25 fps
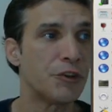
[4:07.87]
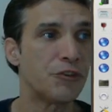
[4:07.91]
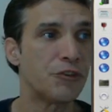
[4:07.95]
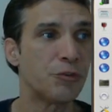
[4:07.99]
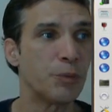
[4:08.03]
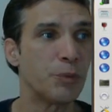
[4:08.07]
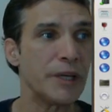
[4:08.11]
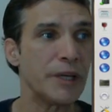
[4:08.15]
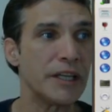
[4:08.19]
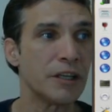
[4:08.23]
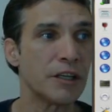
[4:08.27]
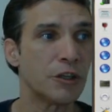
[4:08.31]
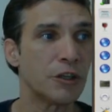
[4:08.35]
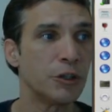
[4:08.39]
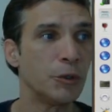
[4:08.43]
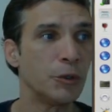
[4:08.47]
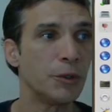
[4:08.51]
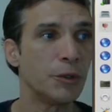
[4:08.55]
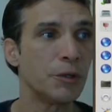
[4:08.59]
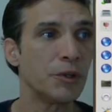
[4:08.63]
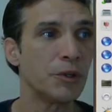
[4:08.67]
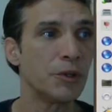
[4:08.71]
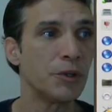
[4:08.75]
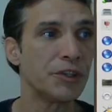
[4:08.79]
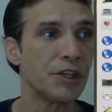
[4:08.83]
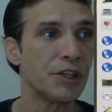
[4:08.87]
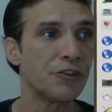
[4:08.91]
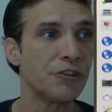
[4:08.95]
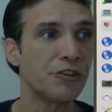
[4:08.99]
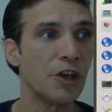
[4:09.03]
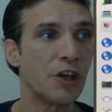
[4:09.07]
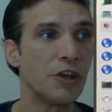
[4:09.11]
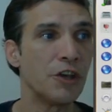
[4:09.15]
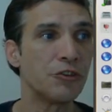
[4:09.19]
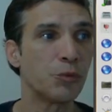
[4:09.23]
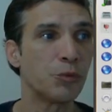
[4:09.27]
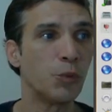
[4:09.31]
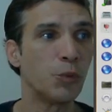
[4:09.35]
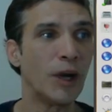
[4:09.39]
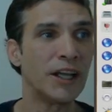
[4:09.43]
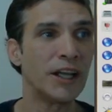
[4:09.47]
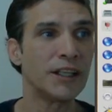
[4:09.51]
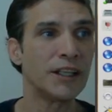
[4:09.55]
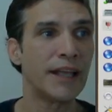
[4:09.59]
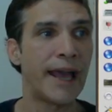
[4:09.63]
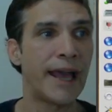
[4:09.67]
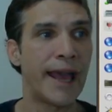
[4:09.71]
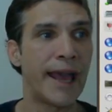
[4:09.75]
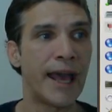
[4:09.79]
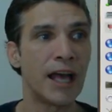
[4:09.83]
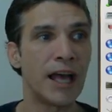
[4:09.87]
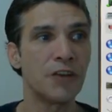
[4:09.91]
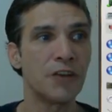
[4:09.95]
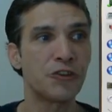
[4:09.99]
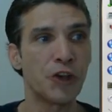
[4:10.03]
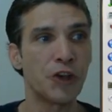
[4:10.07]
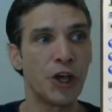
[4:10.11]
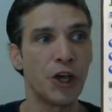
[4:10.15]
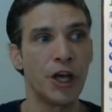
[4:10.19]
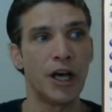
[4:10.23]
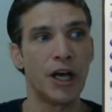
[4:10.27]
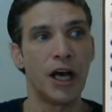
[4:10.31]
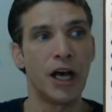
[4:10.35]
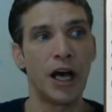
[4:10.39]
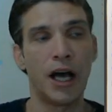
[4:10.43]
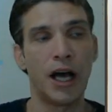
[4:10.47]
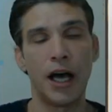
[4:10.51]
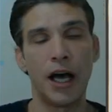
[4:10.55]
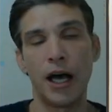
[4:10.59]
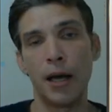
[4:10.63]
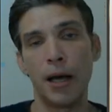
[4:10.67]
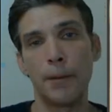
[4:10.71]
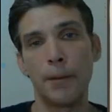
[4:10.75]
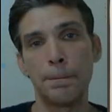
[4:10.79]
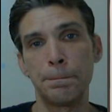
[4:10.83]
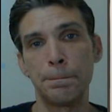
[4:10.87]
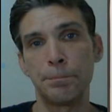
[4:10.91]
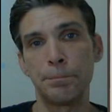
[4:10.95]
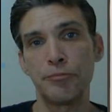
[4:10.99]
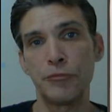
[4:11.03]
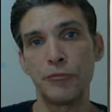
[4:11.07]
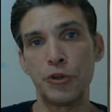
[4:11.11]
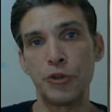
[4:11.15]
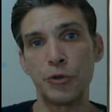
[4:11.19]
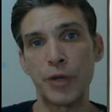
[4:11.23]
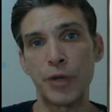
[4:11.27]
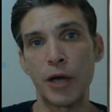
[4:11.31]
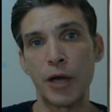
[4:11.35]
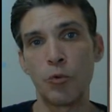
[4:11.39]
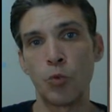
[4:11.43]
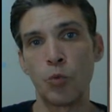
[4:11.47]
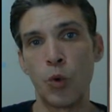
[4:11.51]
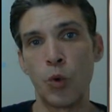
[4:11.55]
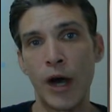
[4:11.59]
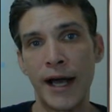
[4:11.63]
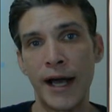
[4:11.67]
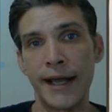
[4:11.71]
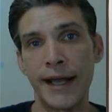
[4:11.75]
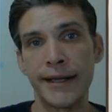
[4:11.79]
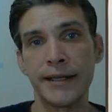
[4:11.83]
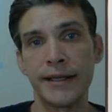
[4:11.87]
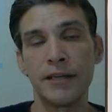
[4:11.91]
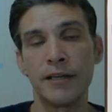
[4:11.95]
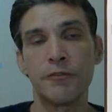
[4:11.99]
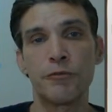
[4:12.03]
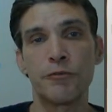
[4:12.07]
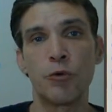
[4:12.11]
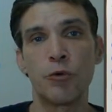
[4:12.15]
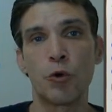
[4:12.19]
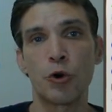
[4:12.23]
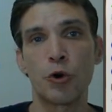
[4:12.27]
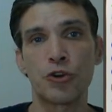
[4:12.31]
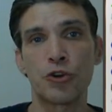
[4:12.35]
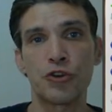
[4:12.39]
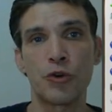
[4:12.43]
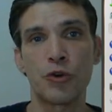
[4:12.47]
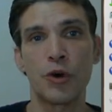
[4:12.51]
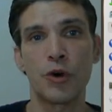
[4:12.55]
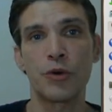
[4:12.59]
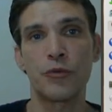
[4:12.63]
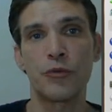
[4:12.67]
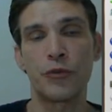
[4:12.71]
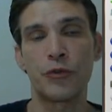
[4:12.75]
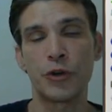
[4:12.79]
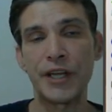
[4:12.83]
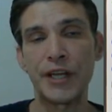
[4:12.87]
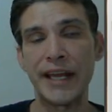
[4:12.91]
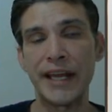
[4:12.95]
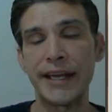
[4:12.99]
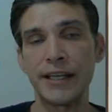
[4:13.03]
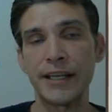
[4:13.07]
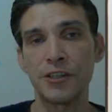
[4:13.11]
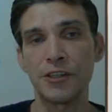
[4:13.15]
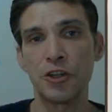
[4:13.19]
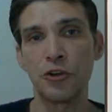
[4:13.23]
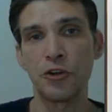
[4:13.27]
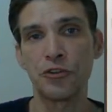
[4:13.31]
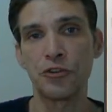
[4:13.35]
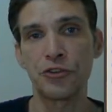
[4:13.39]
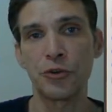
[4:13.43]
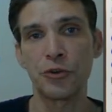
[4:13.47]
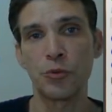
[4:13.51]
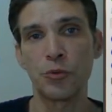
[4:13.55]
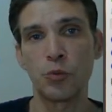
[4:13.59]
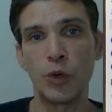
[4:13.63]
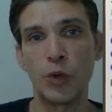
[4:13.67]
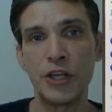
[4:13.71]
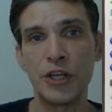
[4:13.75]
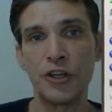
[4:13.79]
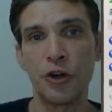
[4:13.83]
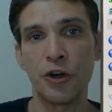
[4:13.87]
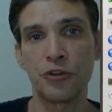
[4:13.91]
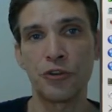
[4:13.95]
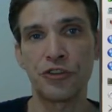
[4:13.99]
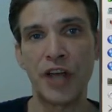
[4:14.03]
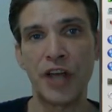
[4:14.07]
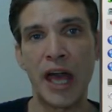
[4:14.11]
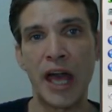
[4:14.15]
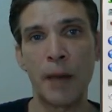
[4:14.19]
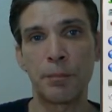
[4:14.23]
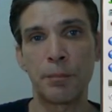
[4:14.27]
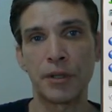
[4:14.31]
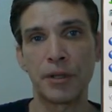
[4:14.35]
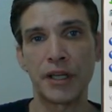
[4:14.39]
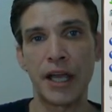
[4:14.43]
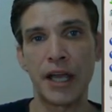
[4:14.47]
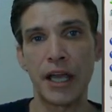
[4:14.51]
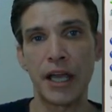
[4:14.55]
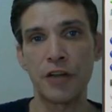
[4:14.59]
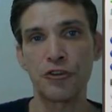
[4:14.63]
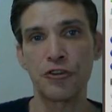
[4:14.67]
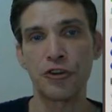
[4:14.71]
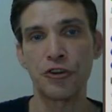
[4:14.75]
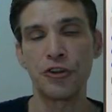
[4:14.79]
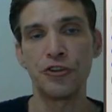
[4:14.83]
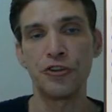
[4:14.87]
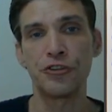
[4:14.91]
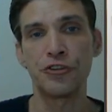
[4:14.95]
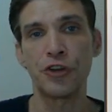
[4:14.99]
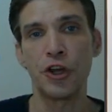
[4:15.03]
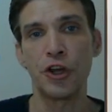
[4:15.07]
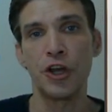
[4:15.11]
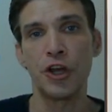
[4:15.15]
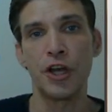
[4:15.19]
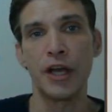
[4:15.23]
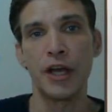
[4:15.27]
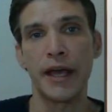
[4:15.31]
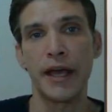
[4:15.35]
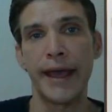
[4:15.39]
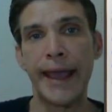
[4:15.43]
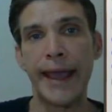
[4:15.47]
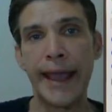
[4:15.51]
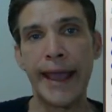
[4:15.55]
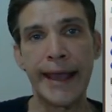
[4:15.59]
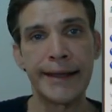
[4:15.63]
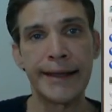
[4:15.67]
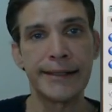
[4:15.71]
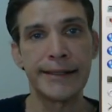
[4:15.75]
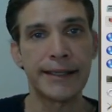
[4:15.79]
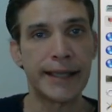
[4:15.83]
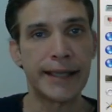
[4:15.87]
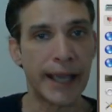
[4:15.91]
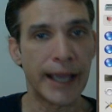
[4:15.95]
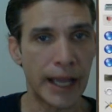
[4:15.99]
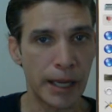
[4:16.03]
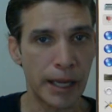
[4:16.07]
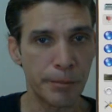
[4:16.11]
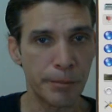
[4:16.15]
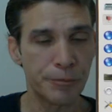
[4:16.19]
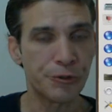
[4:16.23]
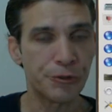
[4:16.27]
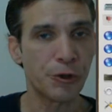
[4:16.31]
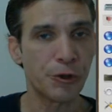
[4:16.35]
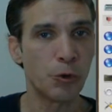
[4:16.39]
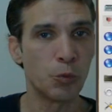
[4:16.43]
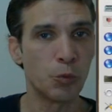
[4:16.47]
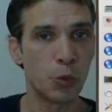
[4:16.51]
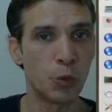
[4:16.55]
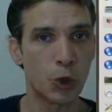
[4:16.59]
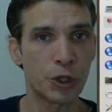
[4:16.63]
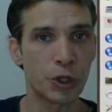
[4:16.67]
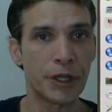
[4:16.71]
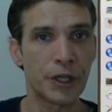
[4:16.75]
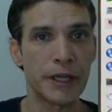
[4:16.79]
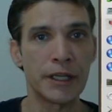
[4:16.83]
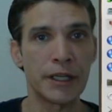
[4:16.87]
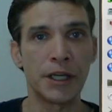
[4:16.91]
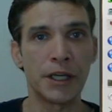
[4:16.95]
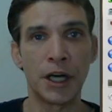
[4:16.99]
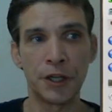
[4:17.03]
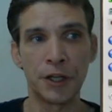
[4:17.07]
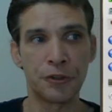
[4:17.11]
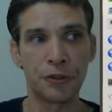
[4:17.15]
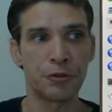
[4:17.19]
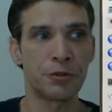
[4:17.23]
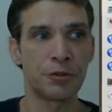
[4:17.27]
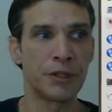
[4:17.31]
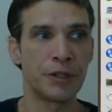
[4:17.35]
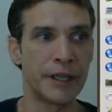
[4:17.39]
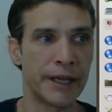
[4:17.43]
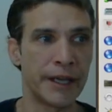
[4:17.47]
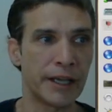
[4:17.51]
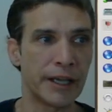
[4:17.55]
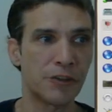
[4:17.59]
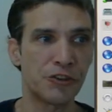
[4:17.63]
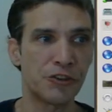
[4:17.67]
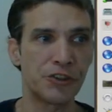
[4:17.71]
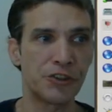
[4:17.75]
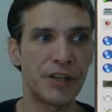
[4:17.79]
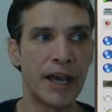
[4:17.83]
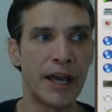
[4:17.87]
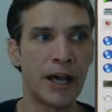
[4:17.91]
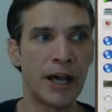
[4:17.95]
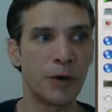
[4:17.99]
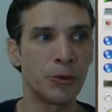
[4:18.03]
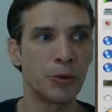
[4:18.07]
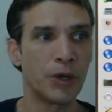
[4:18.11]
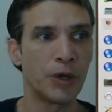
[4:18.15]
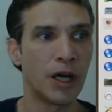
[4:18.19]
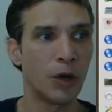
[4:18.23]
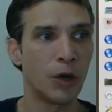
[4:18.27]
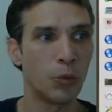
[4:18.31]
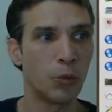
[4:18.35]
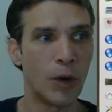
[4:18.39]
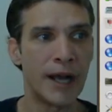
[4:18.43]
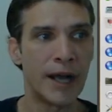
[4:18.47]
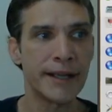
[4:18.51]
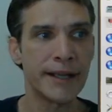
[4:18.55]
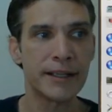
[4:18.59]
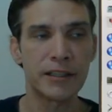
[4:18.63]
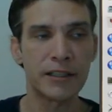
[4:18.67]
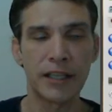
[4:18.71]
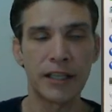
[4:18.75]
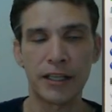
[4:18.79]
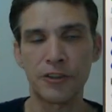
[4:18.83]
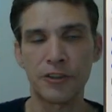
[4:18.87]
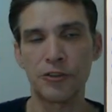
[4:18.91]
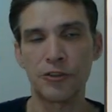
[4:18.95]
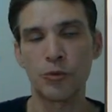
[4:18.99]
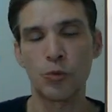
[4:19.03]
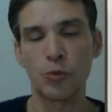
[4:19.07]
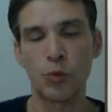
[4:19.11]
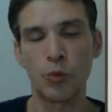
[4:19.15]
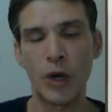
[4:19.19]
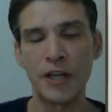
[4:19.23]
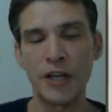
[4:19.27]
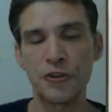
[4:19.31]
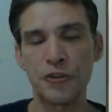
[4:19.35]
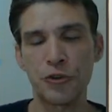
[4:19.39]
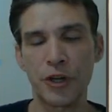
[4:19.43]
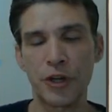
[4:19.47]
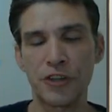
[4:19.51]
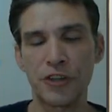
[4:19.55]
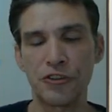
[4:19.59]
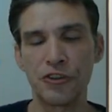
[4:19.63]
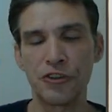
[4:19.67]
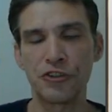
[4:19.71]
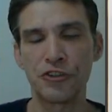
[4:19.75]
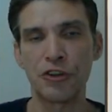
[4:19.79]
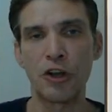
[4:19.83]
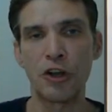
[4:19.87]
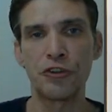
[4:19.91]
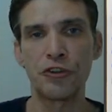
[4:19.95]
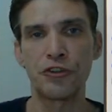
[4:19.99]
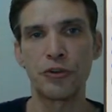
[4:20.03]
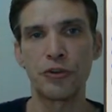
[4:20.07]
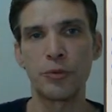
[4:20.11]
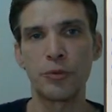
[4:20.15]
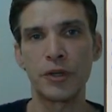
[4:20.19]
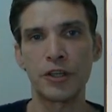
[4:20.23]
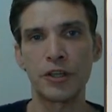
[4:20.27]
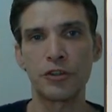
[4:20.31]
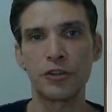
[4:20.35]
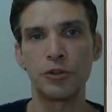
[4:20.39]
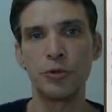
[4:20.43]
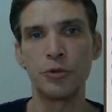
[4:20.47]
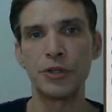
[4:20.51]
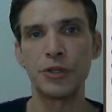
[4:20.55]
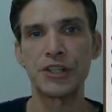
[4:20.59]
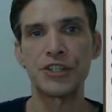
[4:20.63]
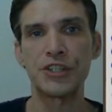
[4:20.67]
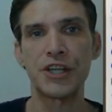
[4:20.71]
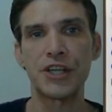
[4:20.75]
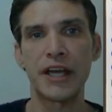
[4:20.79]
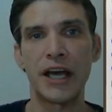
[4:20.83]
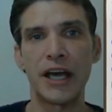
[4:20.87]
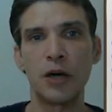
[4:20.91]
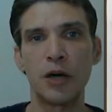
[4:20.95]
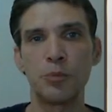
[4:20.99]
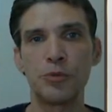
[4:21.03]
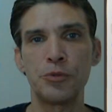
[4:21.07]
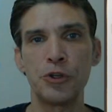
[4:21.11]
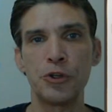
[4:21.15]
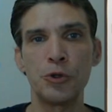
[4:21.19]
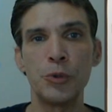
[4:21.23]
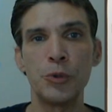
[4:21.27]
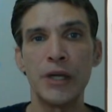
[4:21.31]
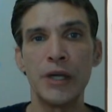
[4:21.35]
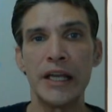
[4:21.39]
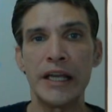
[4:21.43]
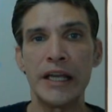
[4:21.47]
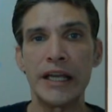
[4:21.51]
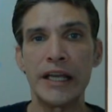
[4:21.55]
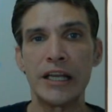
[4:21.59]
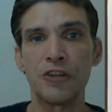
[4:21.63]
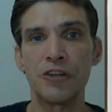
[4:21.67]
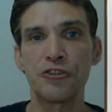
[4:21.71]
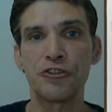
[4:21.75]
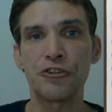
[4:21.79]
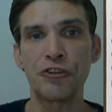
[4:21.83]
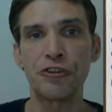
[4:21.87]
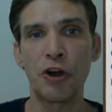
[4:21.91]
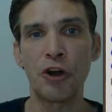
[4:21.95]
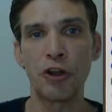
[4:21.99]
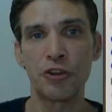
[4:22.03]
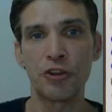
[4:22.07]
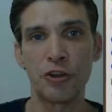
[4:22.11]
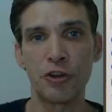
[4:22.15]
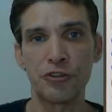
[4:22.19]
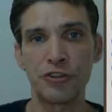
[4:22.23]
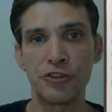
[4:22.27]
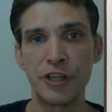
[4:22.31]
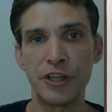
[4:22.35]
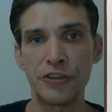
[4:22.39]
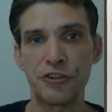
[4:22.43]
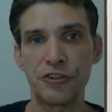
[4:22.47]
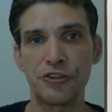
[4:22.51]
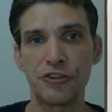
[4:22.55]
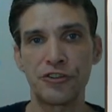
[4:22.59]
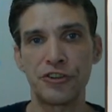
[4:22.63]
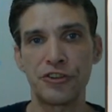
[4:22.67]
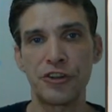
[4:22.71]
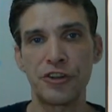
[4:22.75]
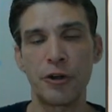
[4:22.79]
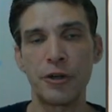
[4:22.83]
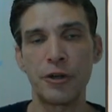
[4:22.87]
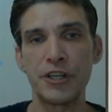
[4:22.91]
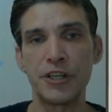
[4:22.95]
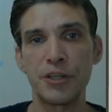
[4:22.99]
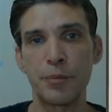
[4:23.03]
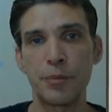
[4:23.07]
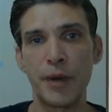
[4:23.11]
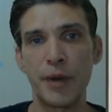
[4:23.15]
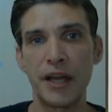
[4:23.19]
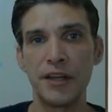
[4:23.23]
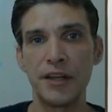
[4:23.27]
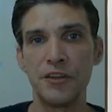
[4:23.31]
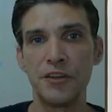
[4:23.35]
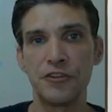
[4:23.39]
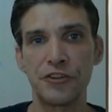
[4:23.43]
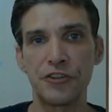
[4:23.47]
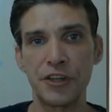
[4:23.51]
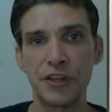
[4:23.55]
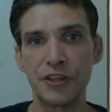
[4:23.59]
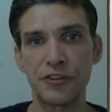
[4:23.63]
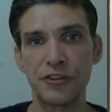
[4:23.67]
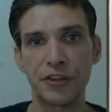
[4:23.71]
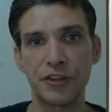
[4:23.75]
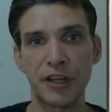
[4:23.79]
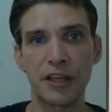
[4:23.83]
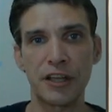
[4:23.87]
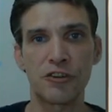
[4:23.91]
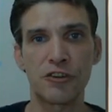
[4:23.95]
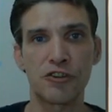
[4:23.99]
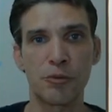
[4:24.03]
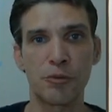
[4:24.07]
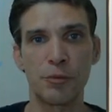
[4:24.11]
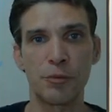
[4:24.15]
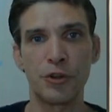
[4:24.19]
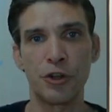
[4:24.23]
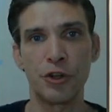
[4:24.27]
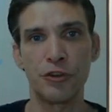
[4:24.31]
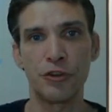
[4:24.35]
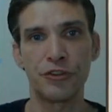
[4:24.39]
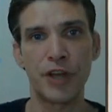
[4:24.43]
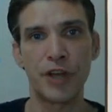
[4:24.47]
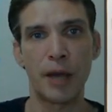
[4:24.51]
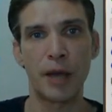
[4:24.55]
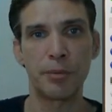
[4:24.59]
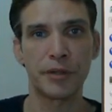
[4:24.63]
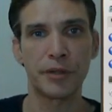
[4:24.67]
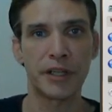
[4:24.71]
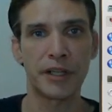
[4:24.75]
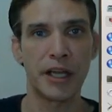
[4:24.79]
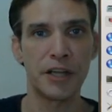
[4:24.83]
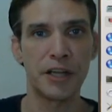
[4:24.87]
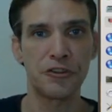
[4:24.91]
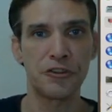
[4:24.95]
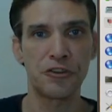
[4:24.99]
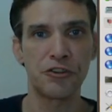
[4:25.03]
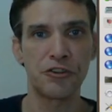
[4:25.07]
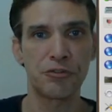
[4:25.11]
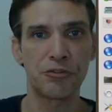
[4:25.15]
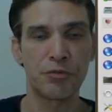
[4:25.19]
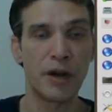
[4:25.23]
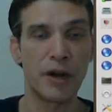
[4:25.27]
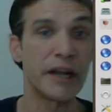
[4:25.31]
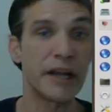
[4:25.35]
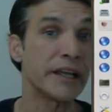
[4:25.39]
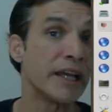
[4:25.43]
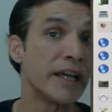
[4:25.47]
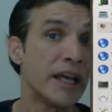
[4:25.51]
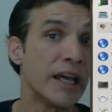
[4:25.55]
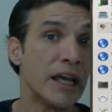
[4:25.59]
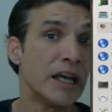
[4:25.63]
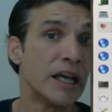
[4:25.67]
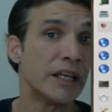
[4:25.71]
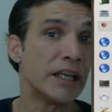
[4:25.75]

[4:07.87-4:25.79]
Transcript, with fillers: suite included with this, as well as uh, you get Wine for, for getting those Windows applications and games working under Linux. Now, uh, Tricks is also included to help you install those necessary dependencies to get some of those applications running.